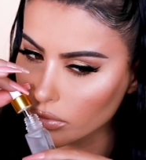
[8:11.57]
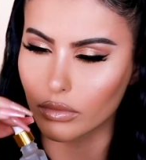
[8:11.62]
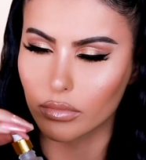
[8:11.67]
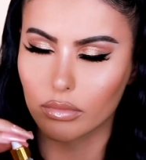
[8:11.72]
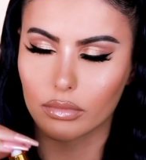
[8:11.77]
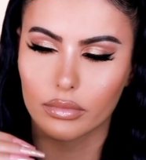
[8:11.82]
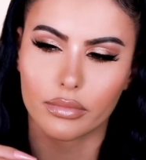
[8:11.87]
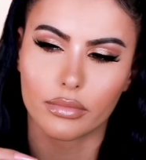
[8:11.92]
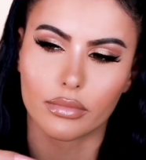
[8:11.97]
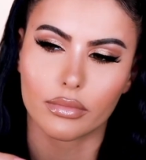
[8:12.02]

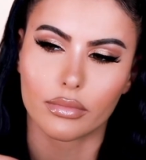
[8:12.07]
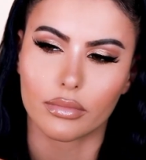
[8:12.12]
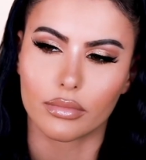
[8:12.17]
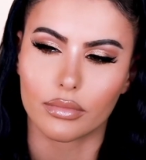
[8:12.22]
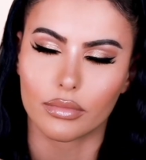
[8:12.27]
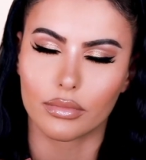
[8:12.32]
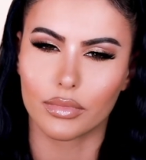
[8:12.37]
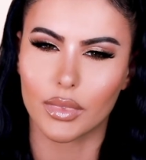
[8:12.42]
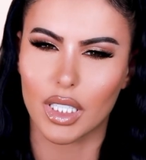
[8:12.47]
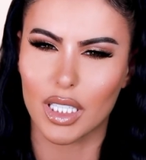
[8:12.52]

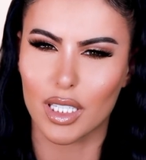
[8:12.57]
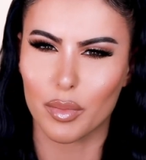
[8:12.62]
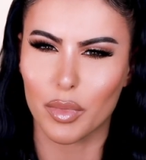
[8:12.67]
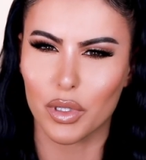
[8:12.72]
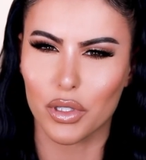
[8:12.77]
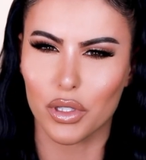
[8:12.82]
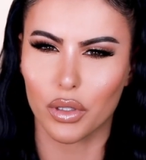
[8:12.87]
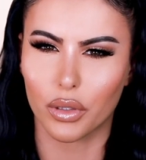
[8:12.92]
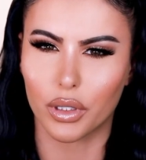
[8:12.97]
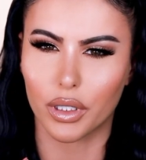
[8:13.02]
It
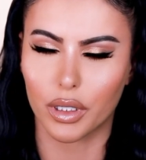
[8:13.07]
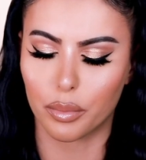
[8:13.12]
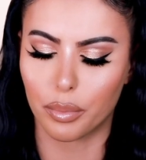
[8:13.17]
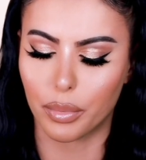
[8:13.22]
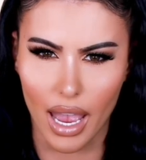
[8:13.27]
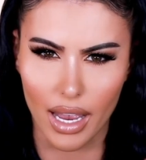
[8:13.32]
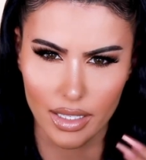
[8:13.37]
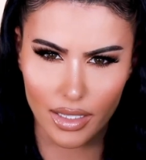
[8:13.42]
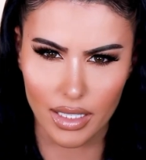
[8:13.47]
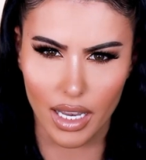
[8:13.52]
smells so good.
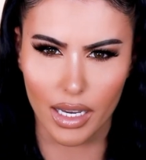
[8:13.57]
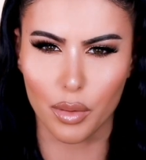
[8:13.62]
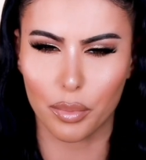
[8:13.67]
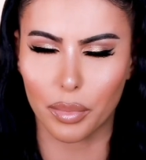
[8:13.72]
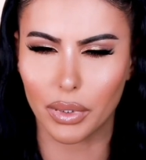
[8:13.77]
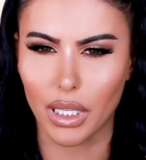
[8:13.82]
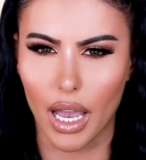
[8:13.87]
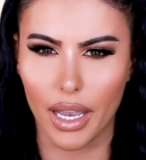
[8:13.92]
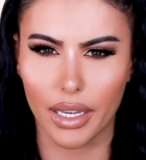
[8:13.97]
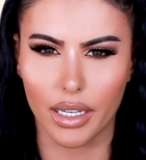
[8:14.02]
As I
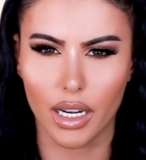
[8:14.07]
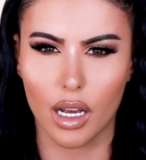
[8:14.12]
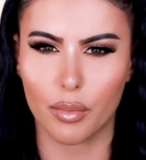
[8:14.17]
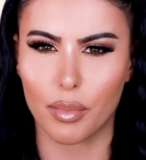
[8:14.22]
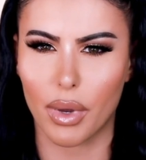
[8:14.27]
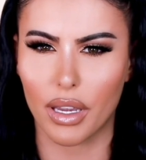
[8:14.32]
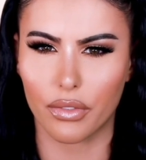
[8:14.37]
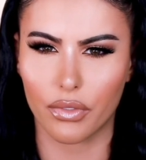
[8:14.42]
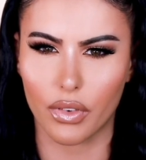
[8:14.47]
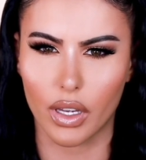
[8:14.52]
apply it on
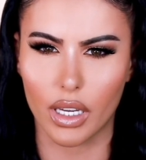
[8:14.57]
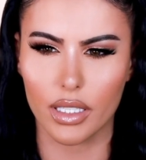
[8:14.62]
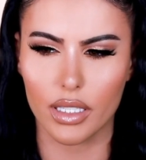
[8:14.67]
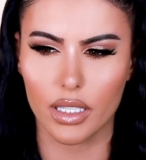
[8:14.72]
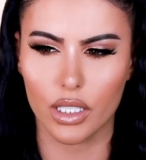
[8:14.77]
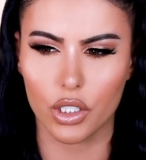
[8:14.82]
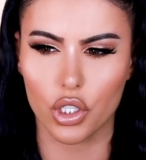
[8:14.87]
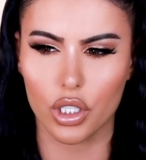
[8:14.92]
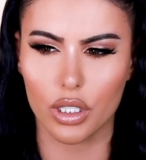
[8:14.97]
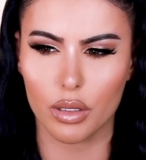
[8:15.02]
my face,
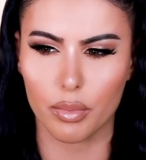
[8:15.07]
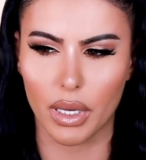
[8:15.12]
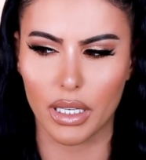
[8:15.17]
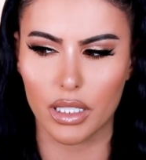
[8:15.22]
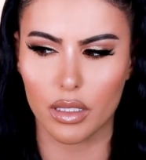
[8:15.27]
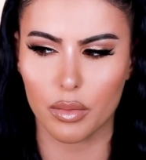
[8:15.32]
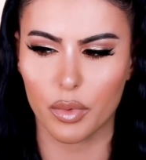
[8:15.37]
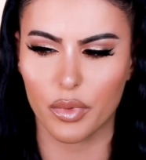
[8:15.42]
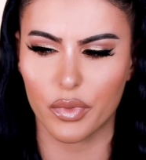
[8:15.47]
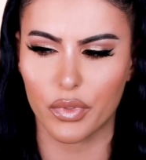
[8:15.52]
it just
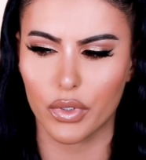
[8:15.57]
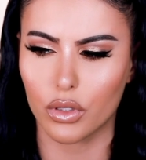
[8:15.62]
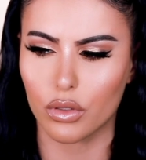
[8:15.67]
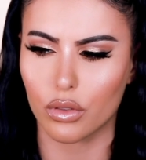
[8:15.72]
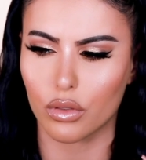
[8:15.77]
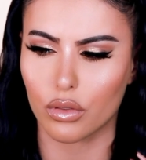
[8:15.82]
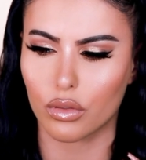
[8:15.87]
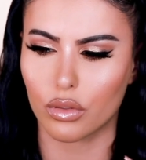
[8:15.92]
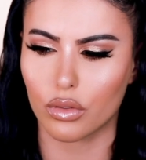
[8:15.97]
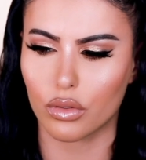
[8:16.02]
makes me
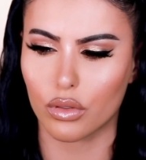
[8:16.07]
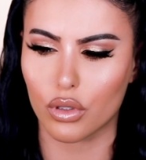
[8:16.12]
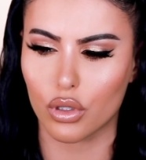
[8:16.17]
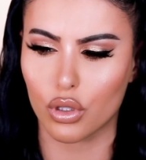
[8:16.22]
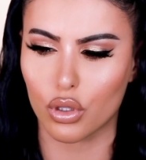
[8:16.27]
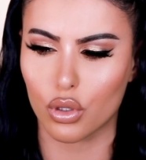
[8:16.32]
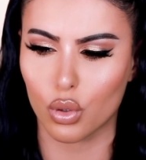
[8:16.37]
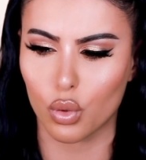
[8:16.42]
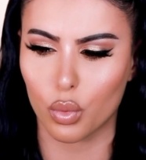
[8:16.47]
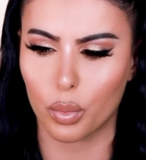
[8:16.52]
feel
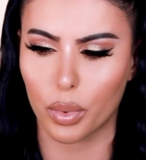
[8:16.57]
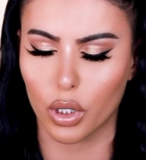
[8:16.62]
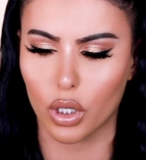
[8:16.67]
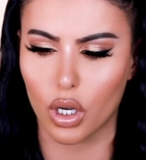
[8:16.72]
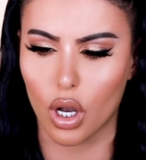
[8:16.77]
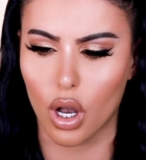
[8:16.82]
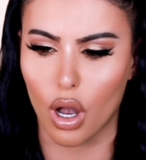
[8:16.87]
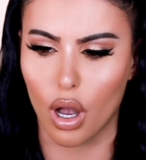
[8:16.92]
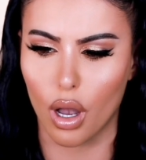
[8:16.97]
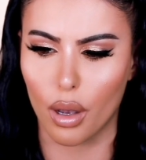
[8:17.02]
super
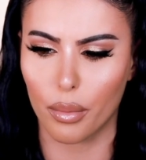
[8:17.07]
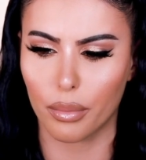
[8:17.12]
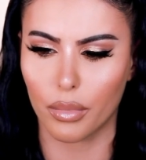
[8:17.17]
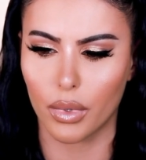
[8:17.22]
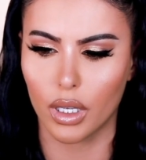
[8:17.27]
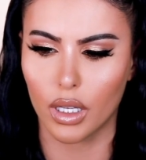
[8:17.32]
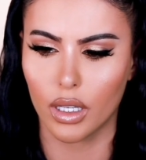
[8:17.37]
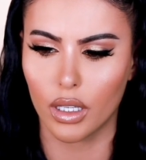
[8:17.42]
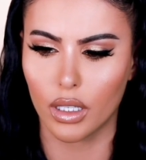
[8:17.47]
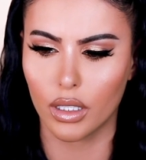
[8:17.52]
calm,
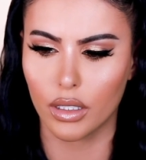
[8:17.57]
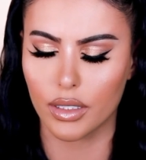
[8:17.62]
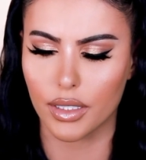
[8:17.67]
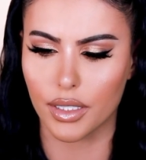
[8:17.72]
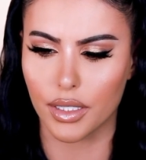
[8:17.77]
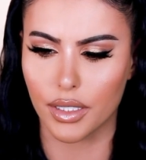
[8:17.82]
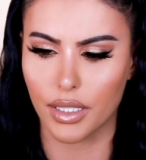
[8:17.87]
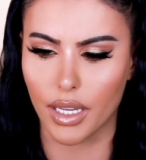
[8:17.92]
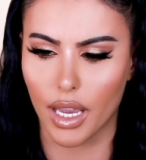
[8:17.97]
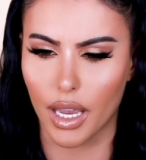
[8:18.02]

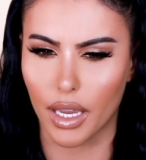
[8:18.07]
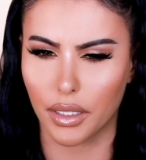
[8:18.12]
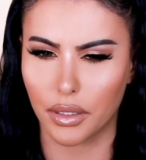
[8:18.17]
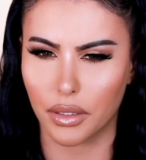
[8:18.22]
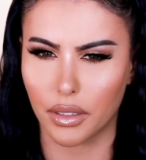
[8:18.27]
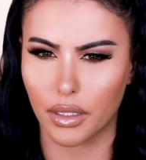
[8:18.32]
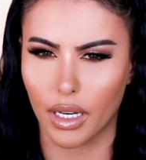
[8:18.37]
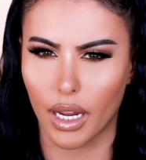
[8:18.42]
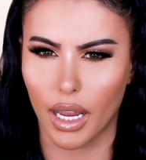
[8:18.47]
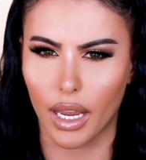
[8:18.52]

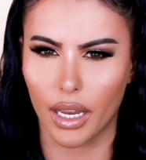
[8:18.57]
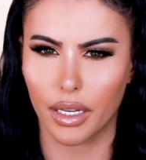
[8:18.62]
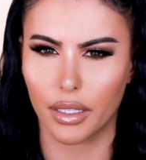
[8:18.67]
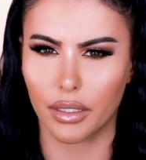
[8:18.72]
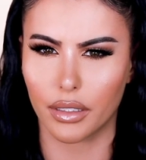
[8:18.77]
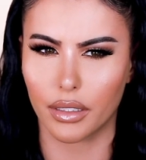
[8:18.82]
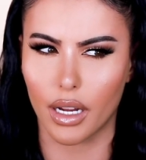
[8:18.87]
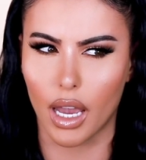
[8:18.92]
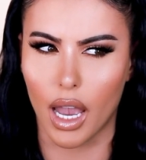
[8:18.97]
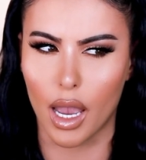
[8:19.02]
zen,
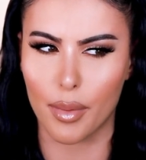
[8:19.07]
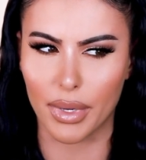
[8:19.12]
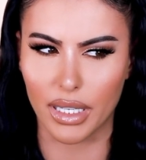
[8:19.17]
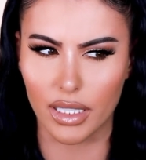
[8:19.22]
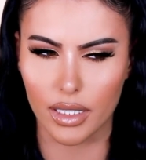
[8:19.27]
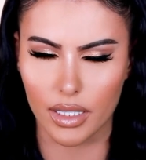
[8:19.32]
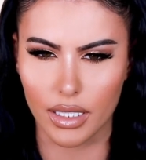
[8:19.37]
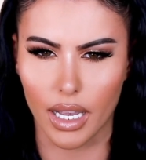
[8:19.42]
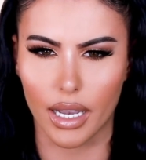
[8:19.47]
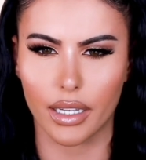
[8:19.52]
and I'm
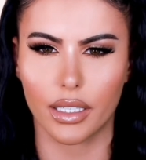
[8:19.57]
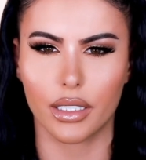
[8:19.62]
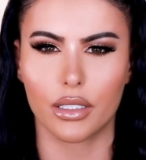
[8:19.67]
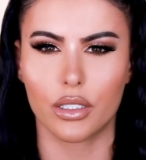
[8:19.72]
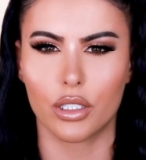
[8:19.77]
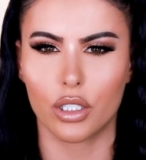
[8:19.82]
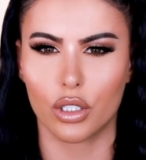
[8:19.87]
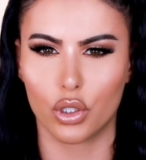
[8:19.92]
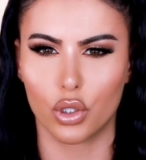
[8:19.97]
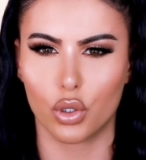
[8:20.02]
excited
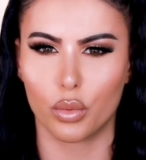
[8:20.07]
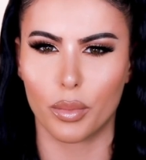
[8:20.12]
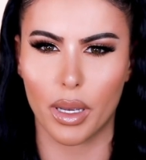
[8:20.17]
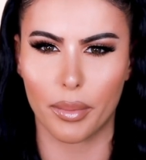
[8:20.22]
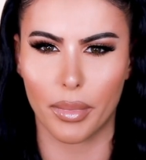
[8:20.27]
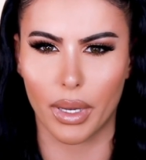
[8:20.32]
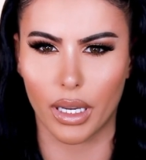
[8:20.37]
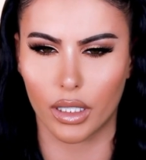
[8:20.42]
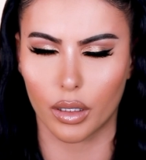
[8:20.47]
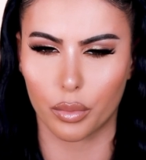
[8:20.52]
to do my
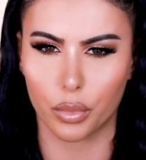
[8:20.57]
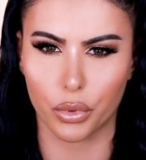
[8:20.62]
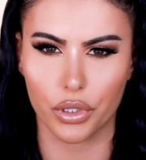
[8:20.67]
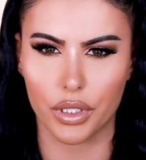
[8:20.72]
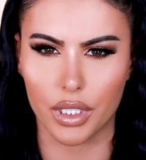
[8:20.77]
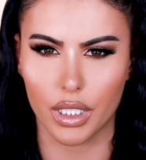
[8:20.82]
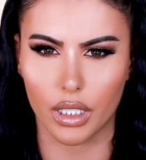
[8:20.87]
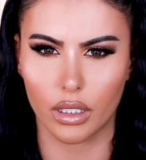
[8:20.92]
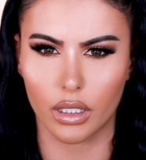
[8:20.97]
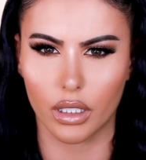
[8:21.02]
makeup
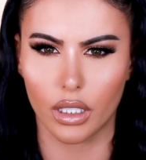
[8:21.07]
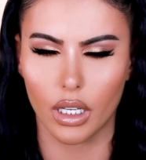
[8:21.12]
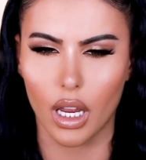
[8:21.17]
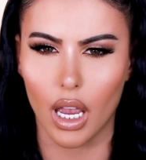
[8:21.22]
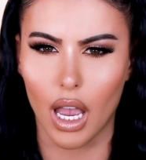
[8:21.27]
routine.